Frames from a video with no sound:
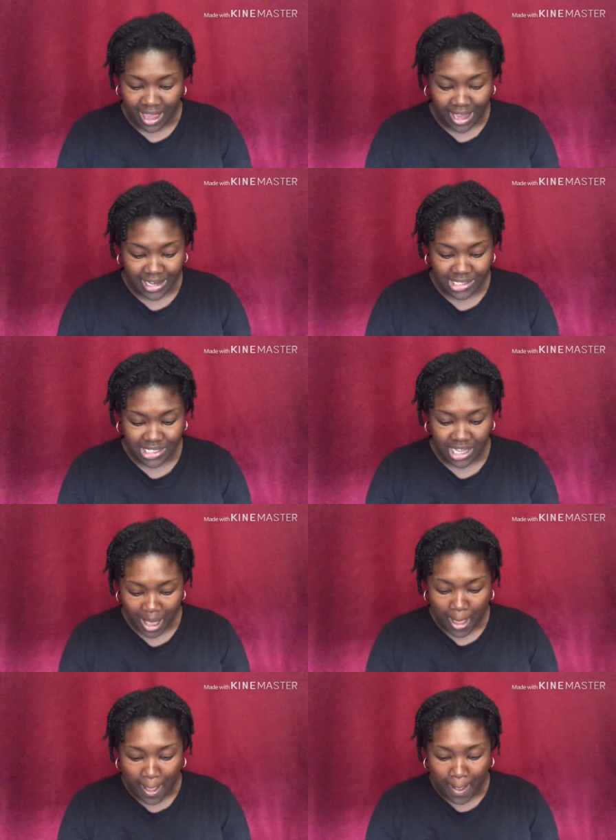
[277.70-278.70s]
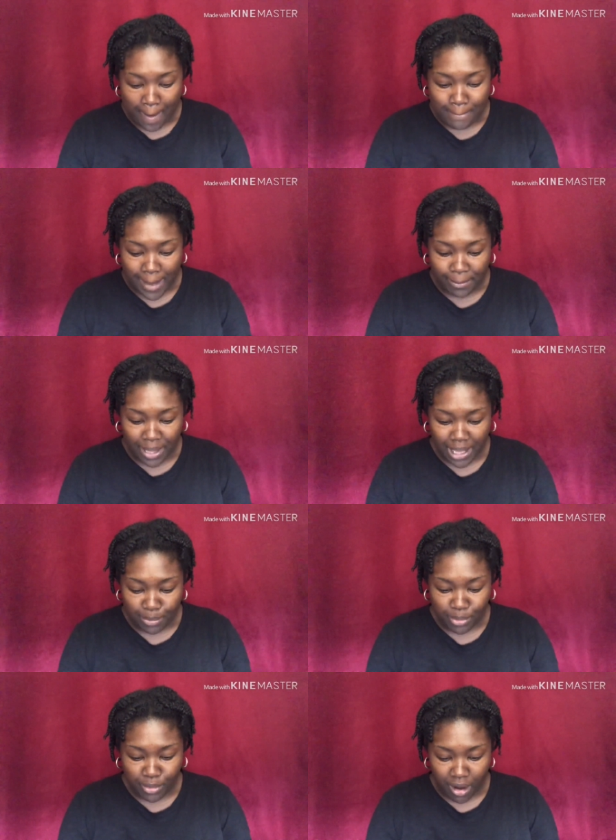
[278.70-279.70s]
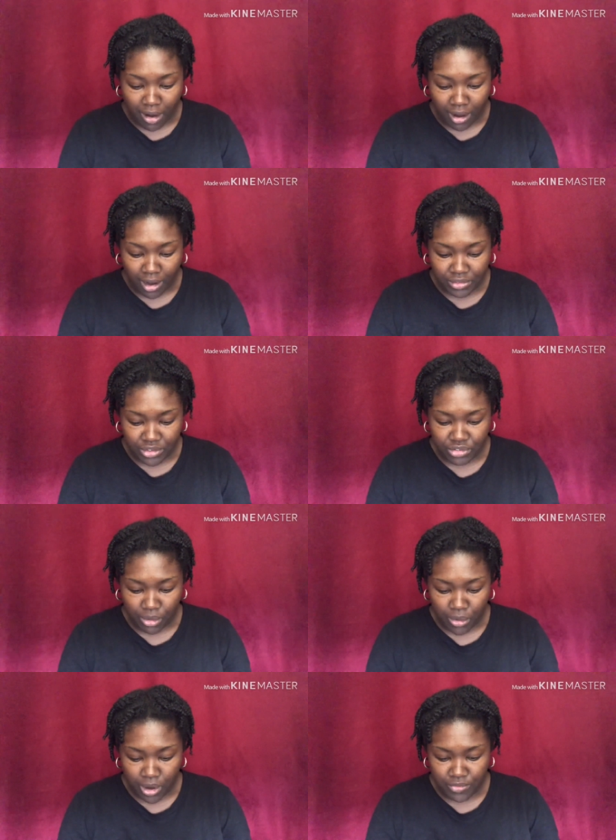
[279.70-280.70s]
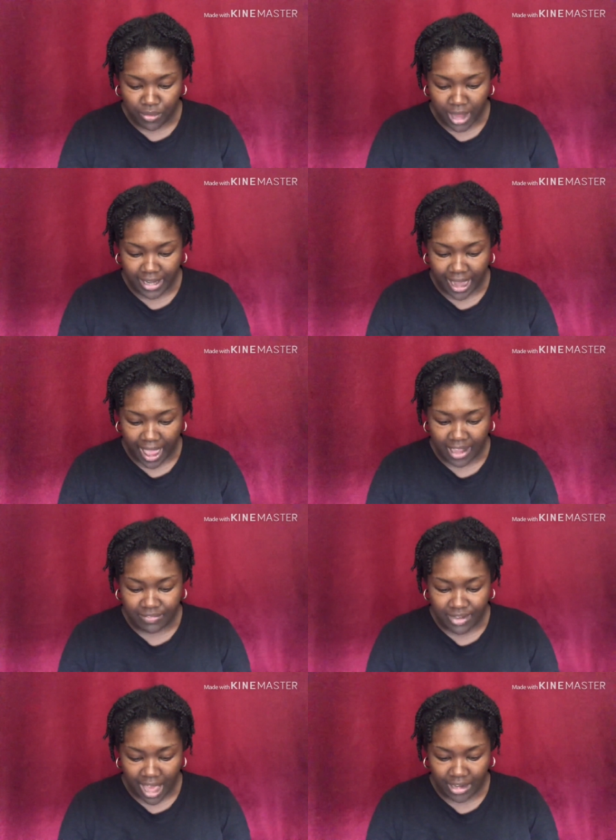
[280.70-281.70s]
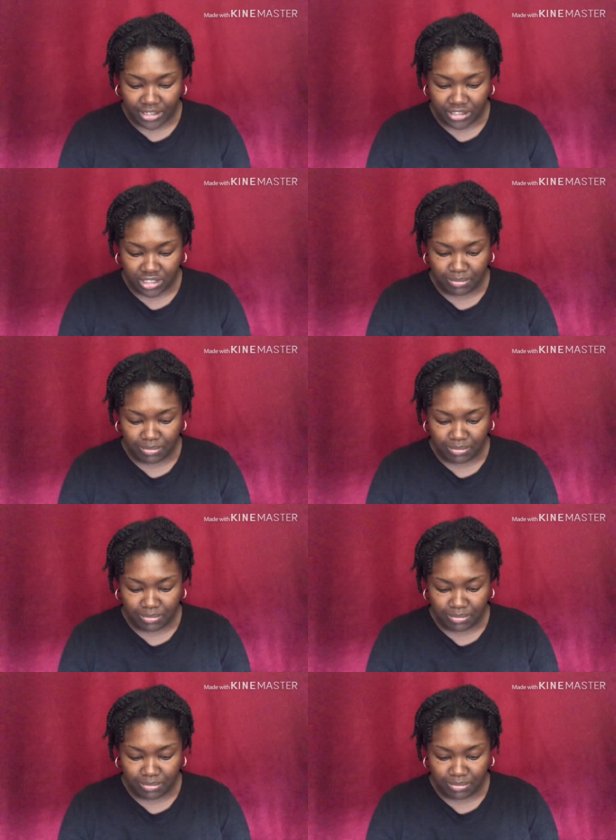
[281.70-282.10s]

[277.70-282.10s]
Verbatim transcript: And it says, My people are destroyed for a lack of knowledge,